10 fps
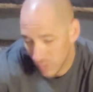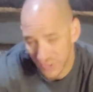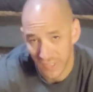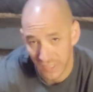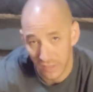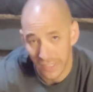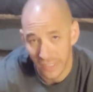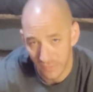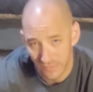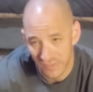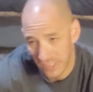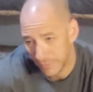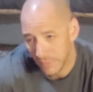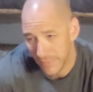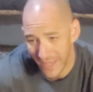which is like a light
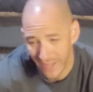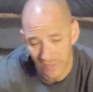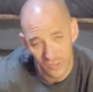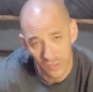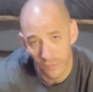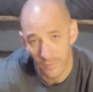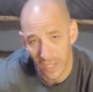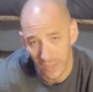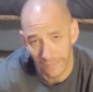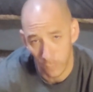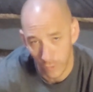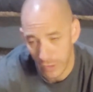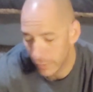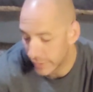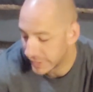sleeping bag. It's good for about like 40
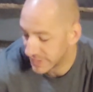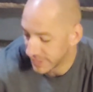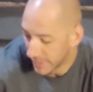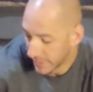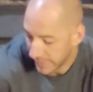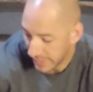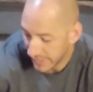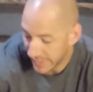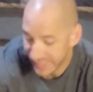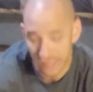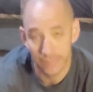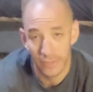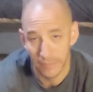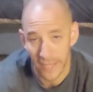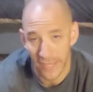degrees, and then a
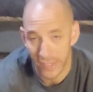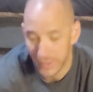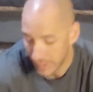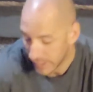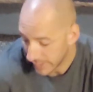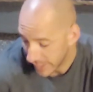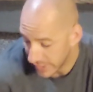sleeping pad. In